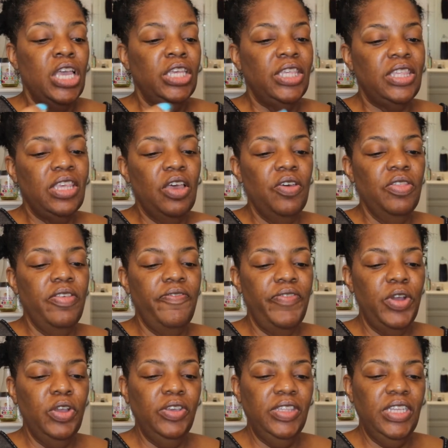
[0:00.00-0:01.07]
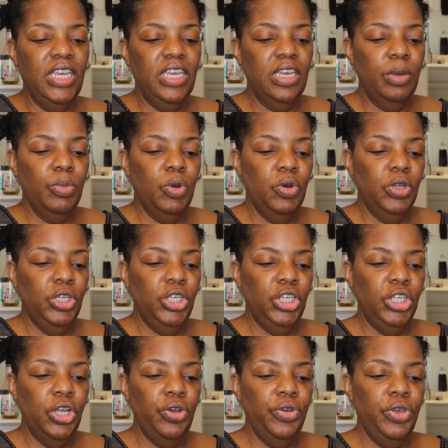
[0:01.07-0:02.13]
so the first thing i'm going to
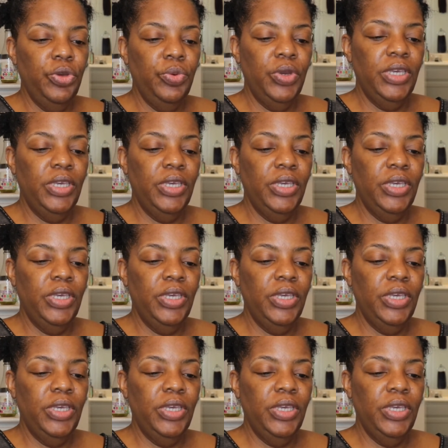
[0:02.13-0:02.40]
show you